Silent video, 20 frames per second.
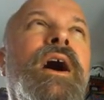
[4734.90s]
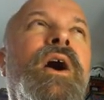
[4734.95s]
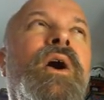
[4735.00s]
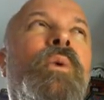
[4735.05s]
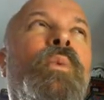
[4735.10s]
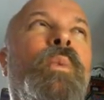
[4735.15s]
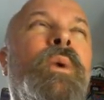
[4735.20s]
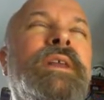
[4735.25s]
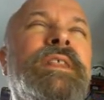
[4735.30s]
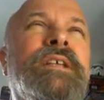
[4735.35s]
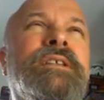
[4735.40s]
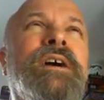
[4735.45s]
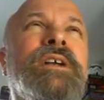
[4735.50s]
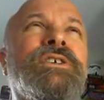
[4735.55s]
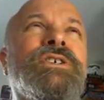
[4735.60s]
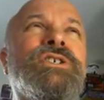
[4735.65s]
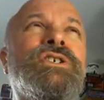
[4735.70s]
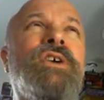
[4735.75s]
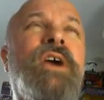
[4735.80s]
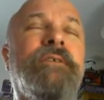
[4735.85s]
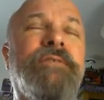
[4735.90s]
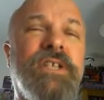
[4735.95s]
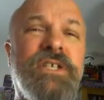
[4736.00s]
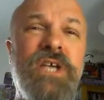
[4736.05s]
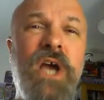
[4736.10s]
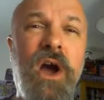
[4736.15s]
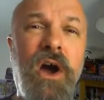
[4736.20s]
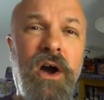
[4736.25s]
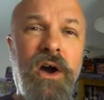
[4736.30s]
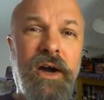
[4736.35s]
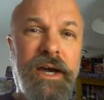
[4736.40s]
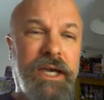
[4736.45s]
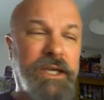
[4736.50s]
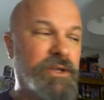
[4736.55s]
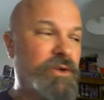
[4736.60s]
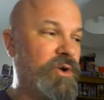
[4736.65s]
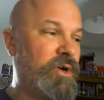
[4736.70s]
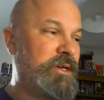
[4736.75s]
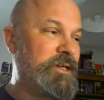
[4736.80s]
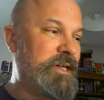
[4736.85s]
with a dungeon you have the target.
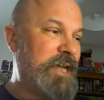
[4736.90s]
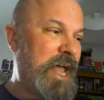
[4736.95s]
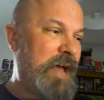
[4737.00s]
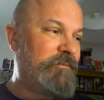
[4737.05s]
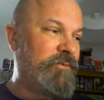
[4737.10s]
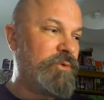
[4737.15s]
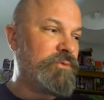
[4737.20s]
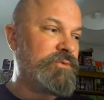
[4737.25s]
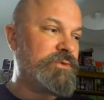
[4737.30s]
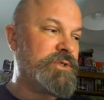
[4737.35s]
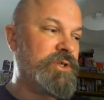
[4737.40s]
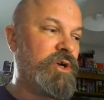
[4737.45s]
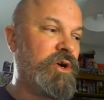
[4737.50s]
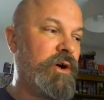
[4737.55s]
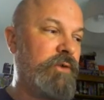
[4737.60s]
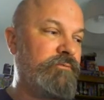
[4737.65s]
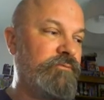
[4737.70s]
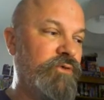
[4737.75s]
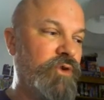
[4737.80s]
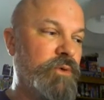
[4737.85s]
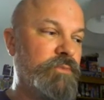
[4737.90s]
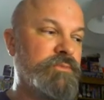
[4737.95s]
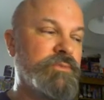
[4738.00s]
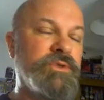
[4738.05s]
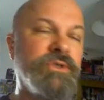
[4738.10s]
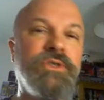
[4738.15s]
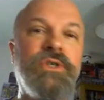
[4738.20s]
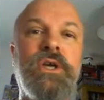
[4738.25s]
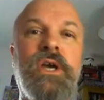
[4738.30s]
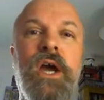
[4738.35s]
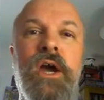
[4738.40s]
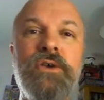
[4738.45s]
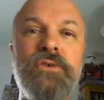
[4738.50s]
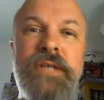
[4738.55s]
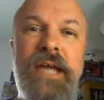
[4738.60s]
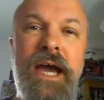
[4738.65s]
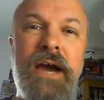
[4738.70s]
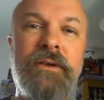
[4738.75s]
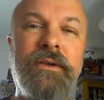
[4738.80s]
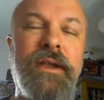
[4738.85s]
You've got levels. You've got rooms. You go
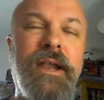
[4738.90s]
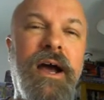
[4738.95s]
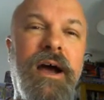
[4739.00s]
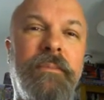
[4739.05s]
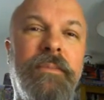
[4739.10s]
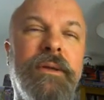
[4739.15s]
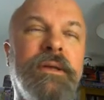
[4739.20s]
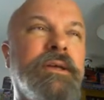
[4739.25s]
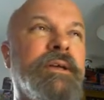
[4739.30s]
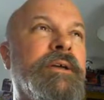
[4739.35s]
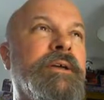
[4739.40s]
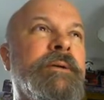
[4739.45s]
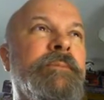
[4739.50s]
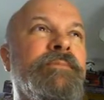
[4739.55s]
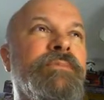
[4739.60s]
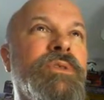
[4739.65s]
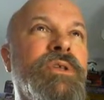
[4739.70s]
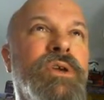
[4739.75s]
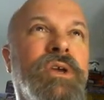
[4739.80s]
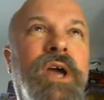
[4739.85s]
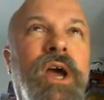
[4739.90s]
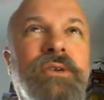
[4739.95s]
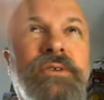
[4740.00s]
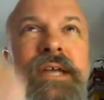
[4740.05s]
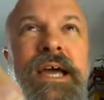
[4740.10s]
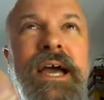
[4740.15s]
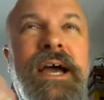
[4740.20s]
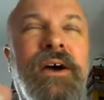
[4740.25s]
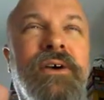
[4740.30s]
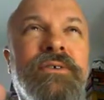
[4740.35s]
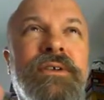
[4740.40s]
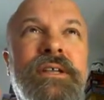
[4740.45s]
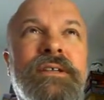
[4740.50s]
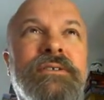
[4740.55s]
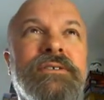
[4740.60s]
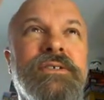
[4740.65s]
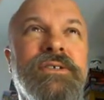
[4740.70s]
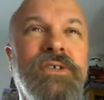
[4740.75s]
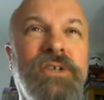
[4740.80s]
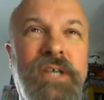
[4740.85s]
down and up you go down
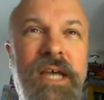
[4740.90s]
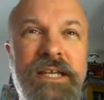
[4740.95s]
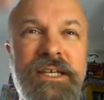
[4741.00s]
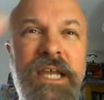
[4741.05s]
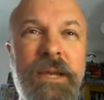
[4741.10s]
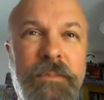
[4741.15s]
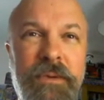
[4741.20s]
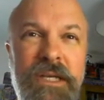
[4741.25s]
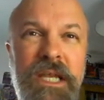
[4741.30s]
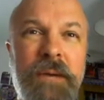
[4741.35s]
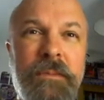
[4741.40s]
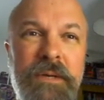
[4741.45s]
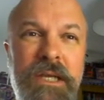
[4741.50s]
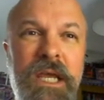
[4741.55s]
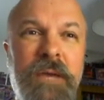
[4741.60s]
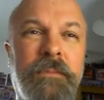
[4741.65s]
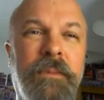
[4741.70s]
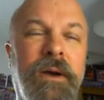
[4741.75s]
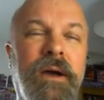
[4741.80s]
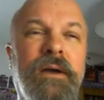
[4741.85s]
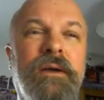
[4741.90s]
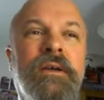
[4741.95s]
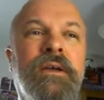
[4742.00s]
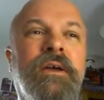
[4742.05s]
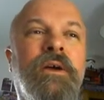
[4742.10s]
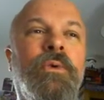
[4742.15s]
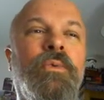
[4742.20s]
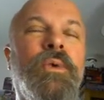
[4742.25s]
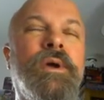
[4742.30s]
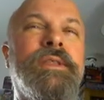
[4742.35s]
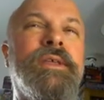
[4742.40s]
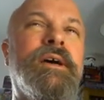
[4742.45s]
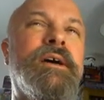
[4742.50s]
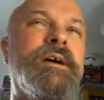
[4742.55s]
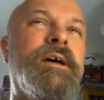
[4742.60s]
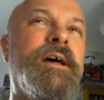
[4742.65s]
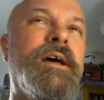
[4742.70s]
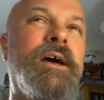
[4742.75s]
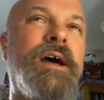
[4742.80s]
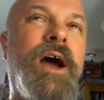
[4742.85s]
and you get deeper, deeper, deeper. With
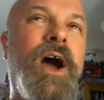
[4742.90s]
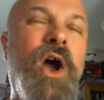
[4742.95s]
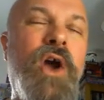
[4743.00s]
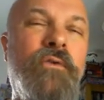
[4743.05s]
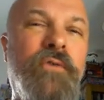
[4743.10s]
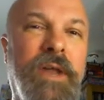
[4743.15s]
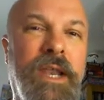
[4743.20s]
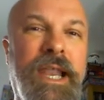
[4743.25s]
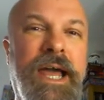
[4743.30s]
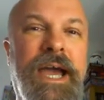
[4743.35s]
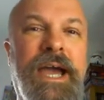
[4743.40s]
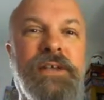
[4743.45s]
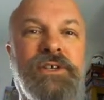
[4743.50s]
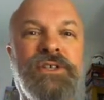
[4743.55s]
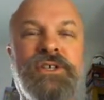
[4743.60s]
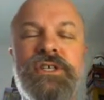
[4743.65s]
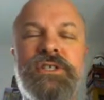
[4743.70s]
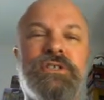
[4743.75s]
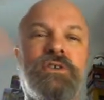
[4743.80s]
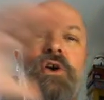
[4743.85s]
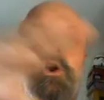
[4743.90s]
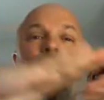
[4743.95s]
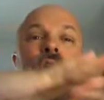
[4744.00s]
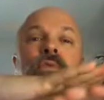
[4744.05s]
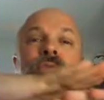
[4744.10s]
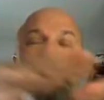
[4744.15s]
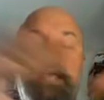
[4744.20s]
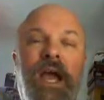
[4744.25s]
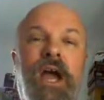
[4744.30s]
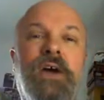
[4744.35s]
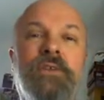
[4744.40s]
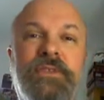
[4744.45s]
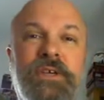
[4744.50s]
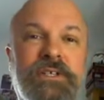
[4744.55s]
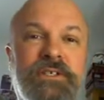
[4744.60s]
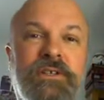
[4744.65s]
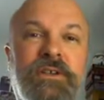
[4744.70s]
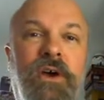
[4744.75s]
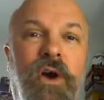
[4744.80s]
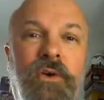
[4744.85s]
a overland, you're just on the uh,
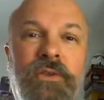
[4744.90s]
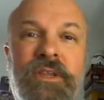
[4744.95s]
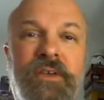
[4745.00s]
just on the